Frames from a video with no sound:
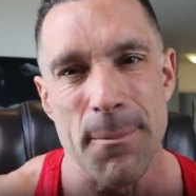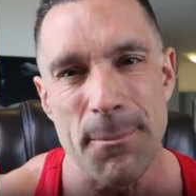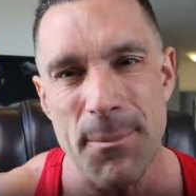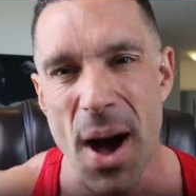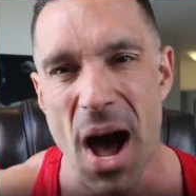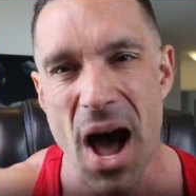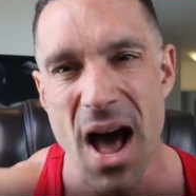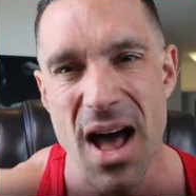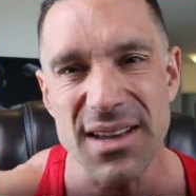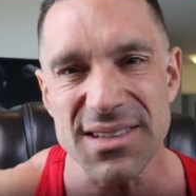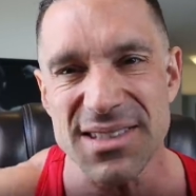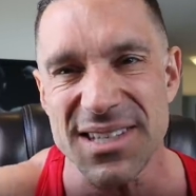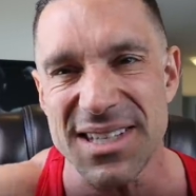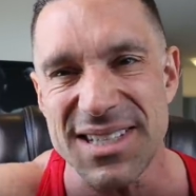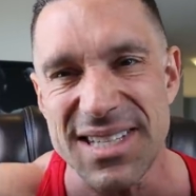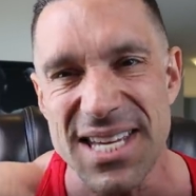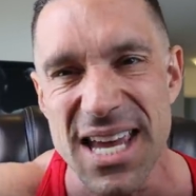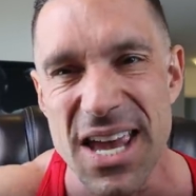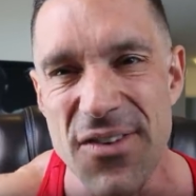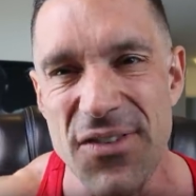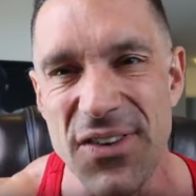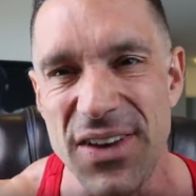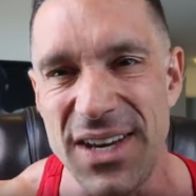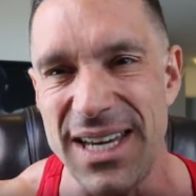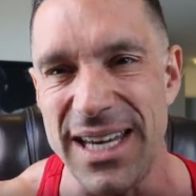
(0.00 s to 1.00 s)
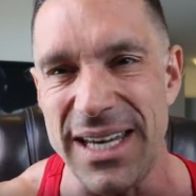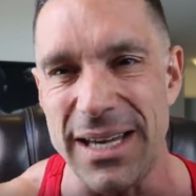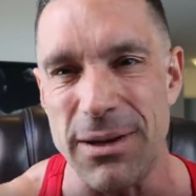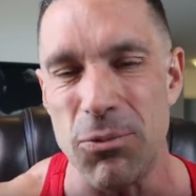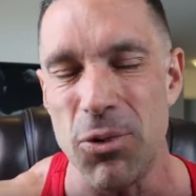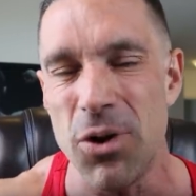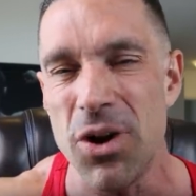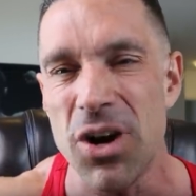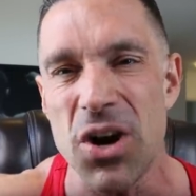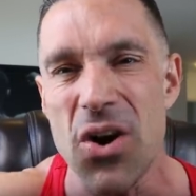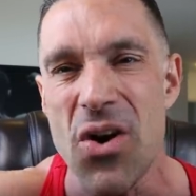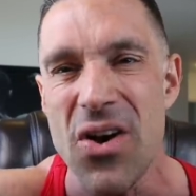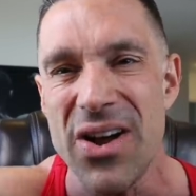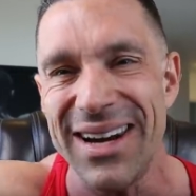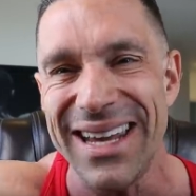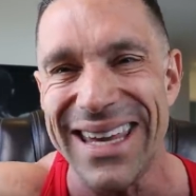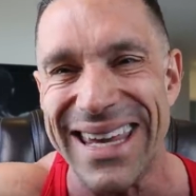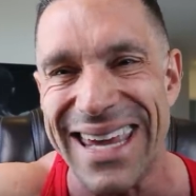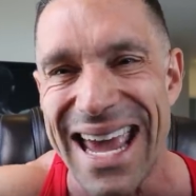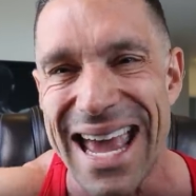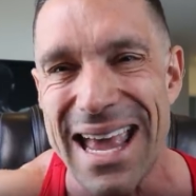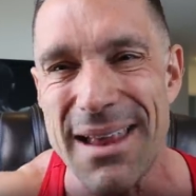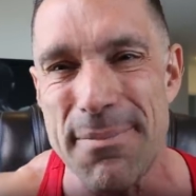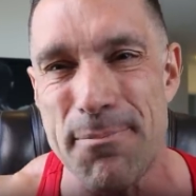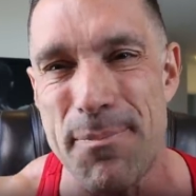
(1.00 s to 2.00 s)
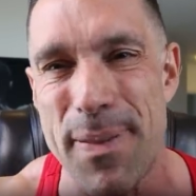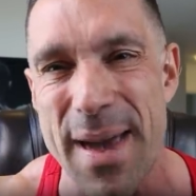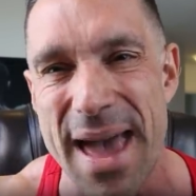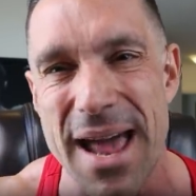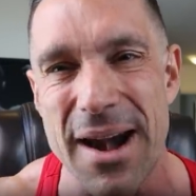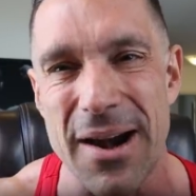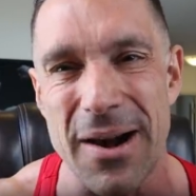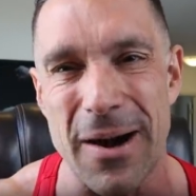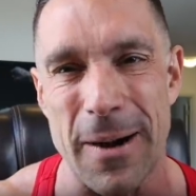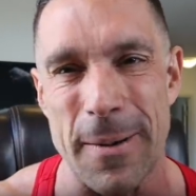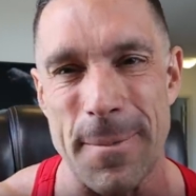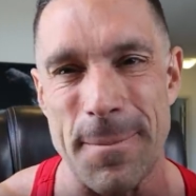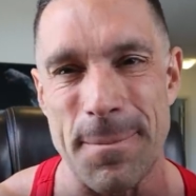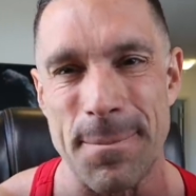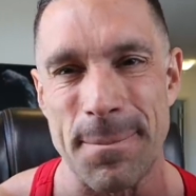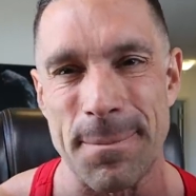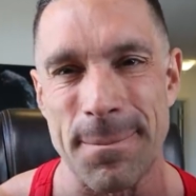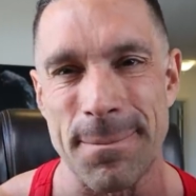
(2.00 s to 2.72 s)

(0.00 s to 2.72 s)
Positivity. We're going to get better.